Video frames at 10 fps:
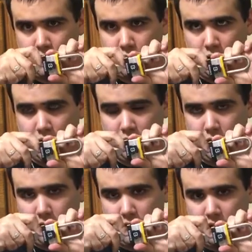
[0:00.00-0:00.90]
Then we
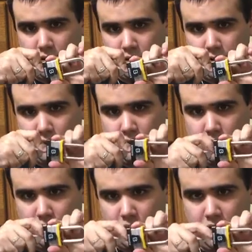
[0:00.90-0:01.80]
will
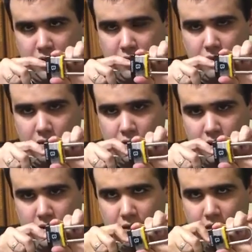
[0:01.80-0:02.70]
go eh,
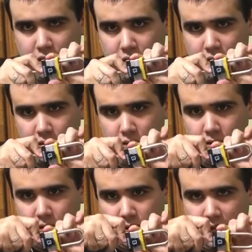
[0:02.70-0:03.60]

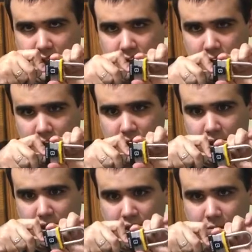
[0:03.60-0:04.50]
down
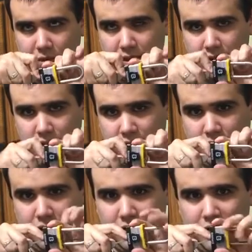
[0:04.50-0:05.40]
and up.
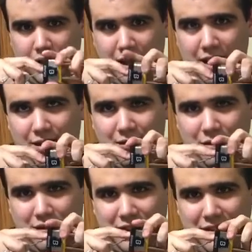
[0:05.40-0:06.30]
And of
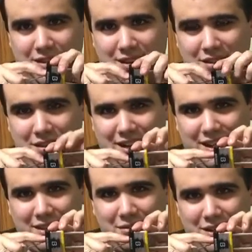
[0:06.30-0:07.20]
course, now it's not doing it
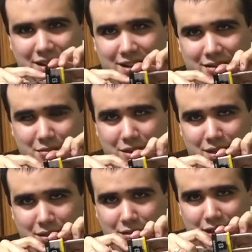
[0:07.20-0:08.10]
again. What is with
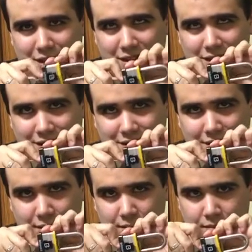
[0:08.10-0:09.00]
you, lock?
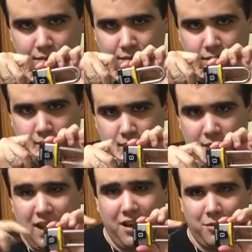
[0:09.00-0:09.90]

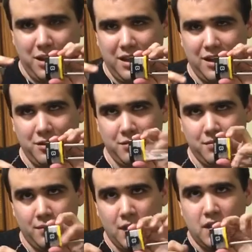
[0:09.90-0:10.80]
There we go.
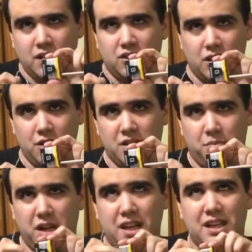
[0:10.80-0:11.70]
So it's a
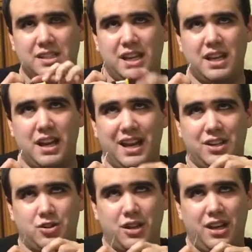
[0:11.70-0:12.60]
pretty easy uh,
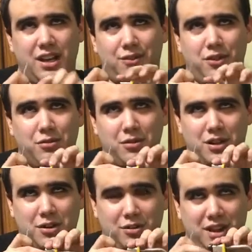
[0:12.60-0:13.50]
trick if you
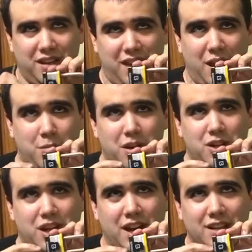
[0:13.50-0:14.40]
don't get camera
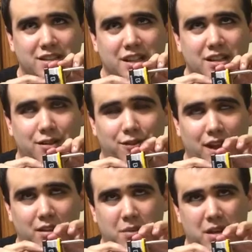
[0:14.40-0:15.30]
shy and suddenly fail
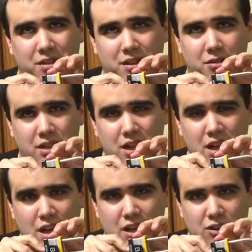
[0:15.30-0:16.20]
to be able to do it.
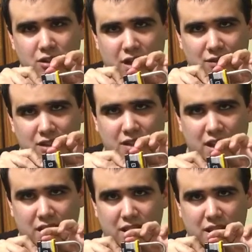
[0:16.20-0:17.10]
You just have to
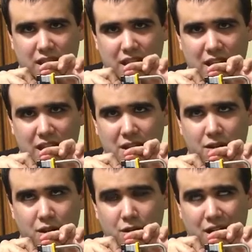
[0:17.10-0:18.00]
stick the thing in,
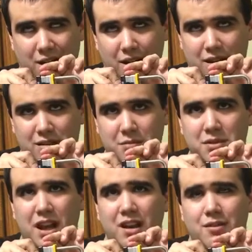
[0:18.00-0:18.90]
go up, uh,
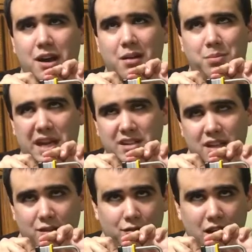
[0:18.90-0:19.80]
kind of up and to
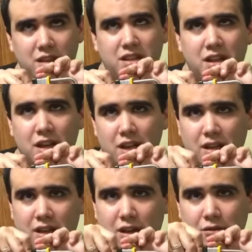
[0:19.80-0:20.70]
the right,
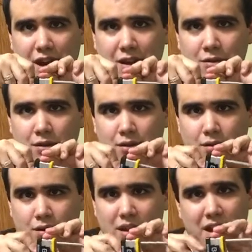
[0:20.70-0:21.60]
then go down,
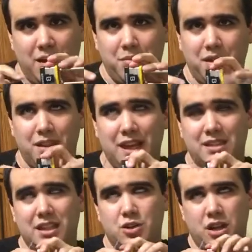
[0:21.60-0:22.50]
then up. That's
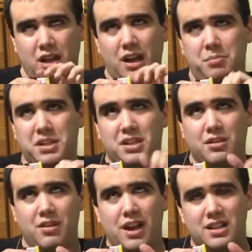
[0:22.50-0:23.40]
the trick. Up and to
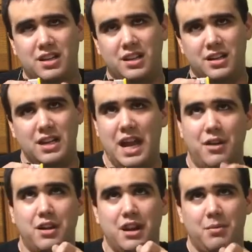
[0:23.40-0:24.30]
the right,
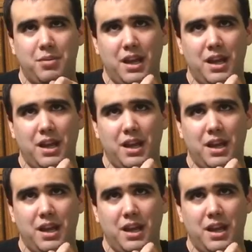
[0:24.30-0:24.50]
down and up.